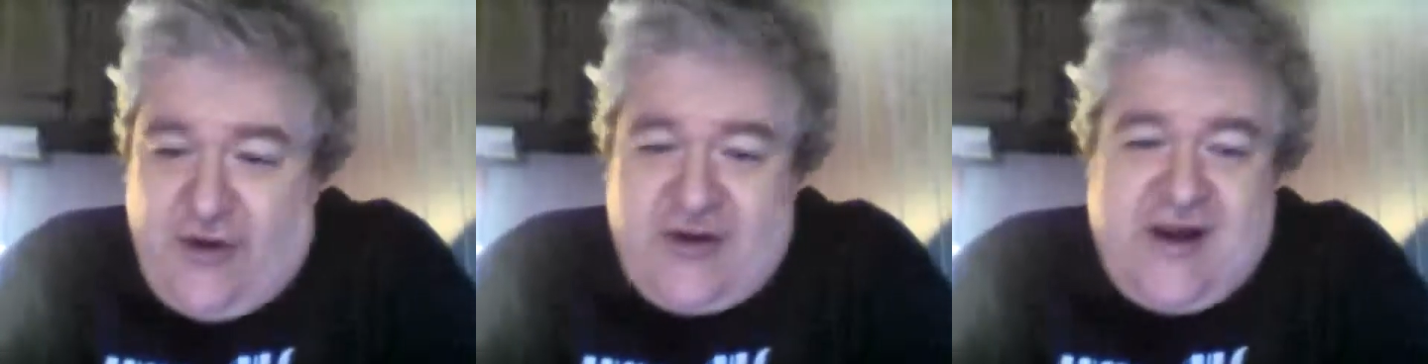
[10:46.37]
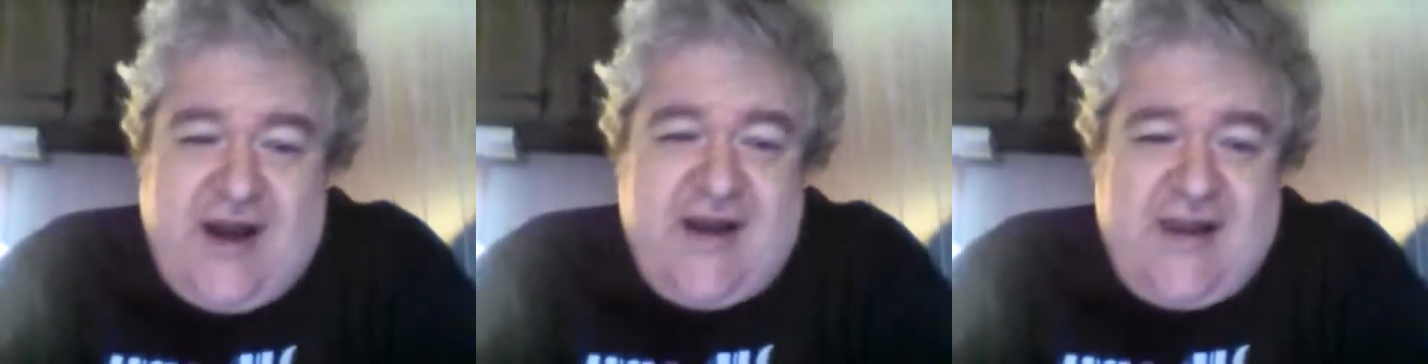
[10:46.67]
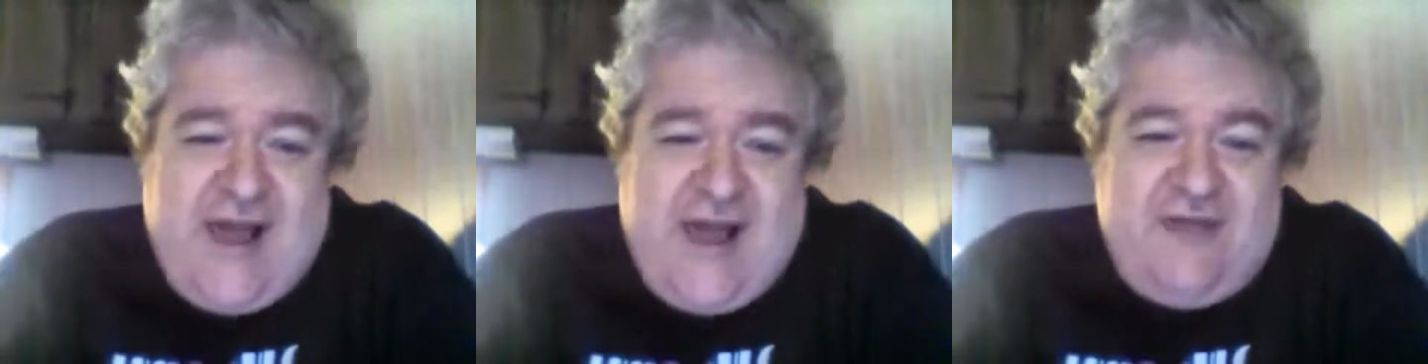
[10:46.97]
or kind of
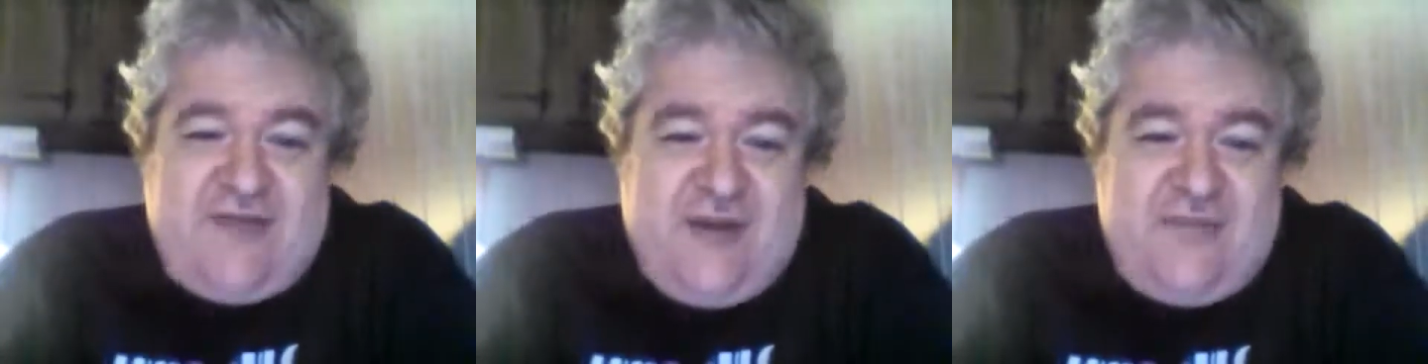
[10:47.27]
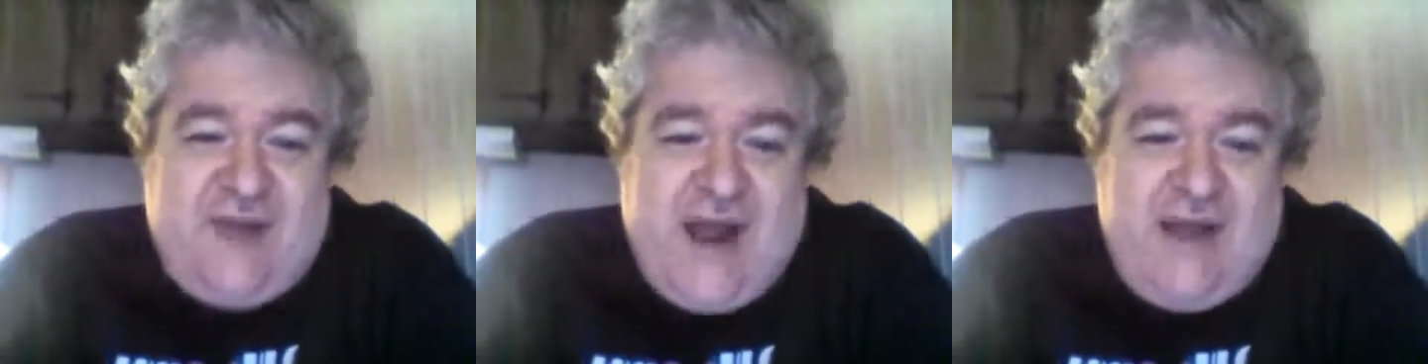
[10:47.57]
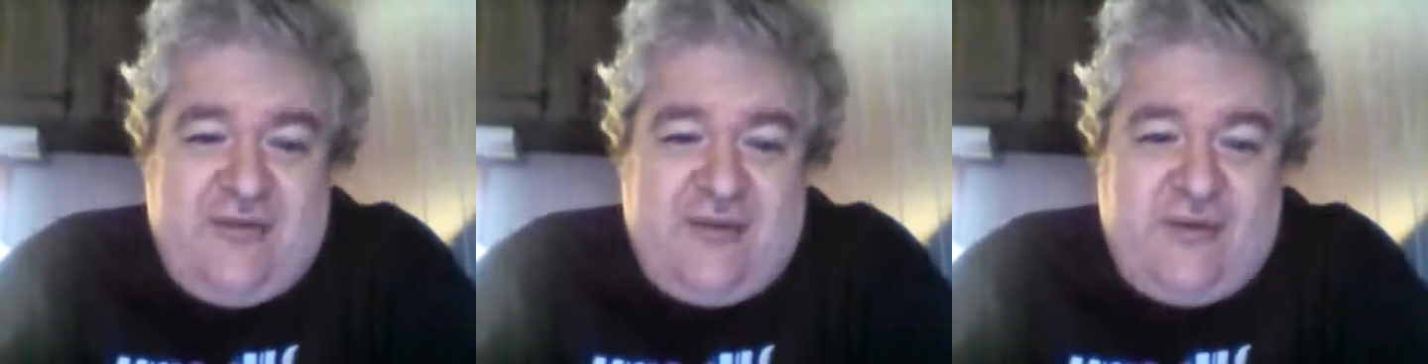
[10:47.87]
laugh
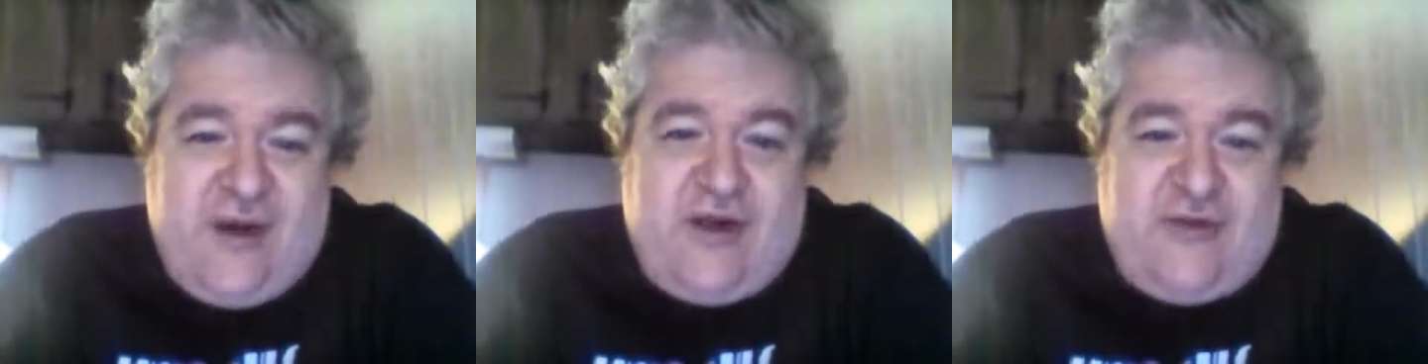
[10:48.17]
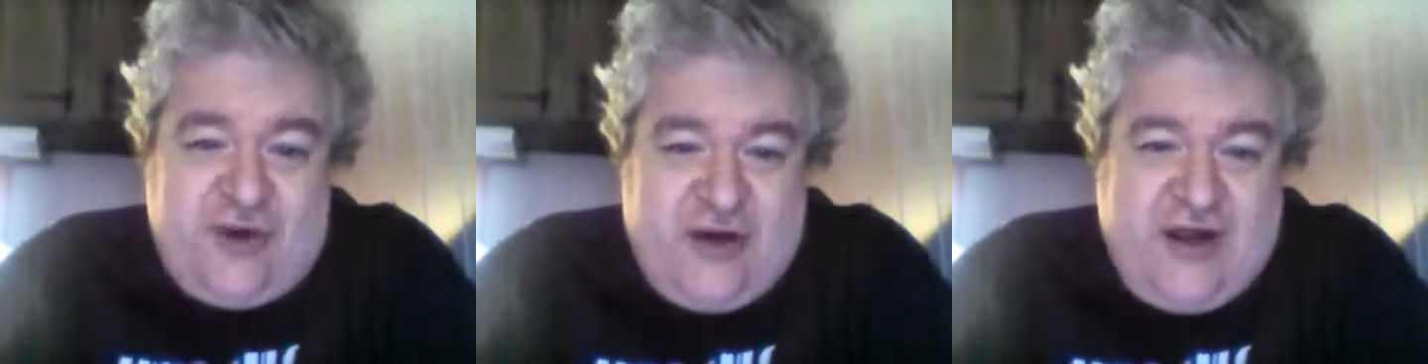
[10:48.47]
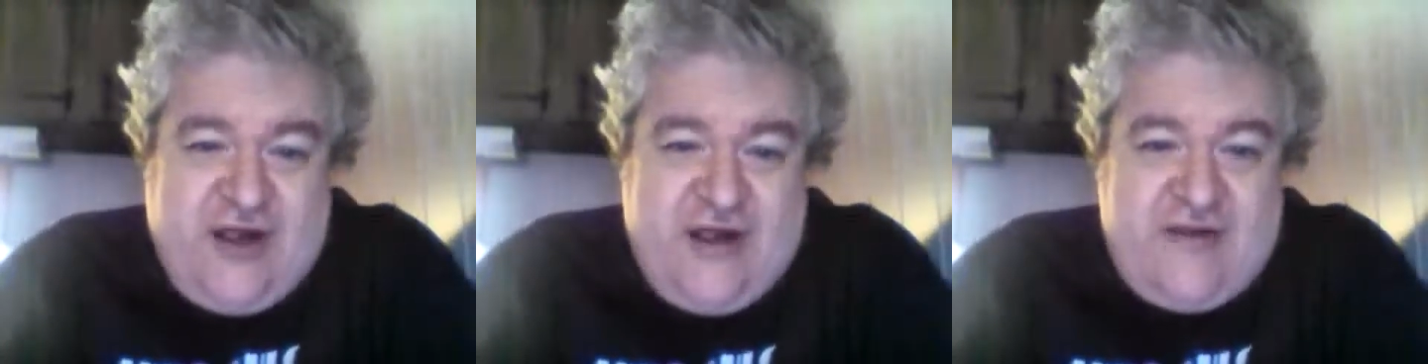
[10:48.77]
sometimes at what a
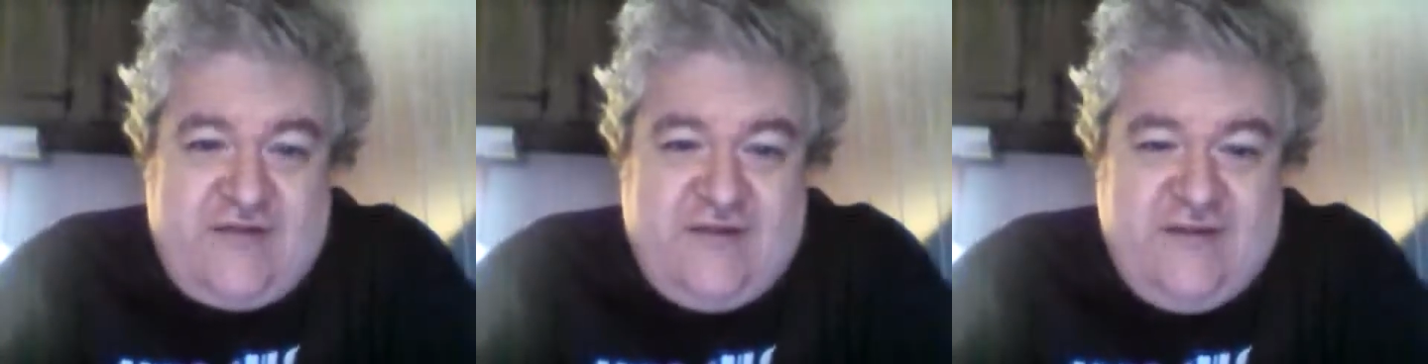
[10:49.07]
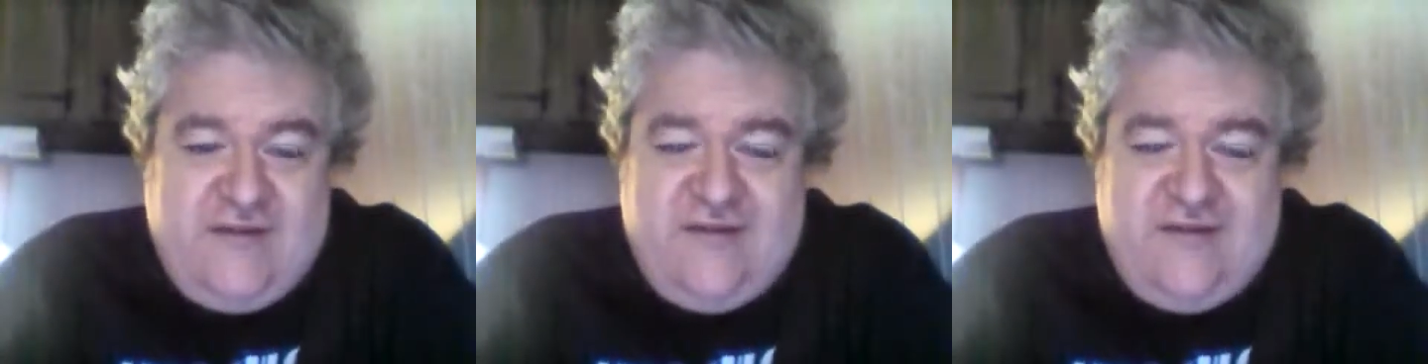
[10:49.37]
jerk he is.